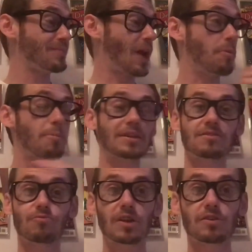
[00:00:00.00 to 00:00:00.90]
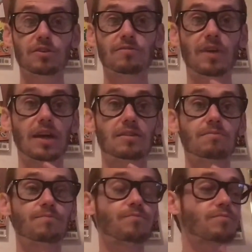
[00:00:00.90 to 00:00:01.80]
I'm a massive Red Hood fan.
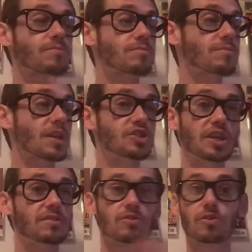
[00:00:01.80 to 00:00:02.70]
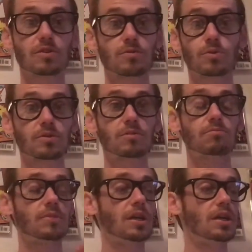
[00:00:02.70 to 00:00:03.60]
Jason Todd is
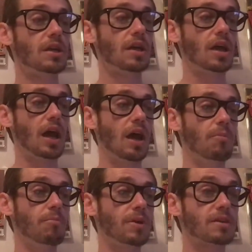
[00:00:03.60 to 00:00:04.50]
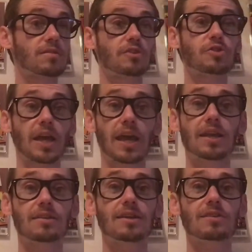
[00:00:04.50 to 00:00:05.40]
awesome. Cassandra
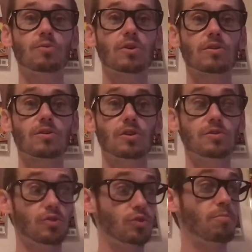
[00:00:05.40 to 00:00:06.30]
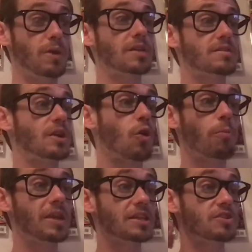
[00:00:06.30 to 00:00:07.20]
Cain who's the person that
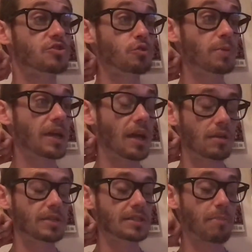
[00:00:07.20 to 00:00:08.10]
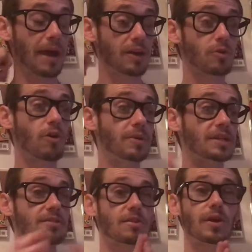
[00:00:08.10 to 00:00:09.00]
got me into Batgirl
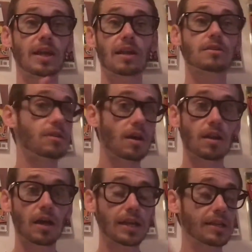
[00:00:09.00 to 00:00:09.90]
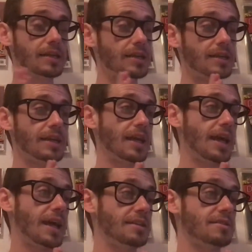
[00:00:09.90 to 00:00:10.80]
comics, so I collected her line.
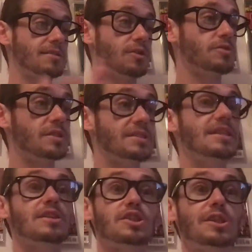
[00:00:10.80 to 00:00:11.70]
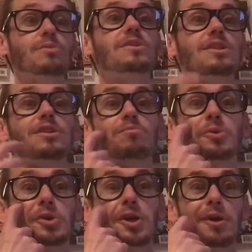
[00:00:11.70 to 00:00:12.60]
And so to see that she was in this
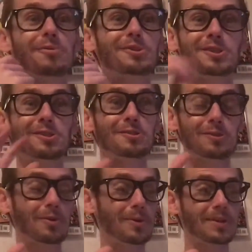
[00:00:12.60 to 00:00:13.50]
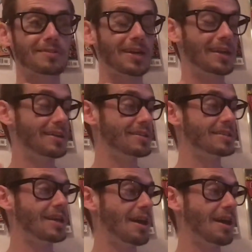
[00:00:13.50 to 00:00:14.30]
book, I was just so excited.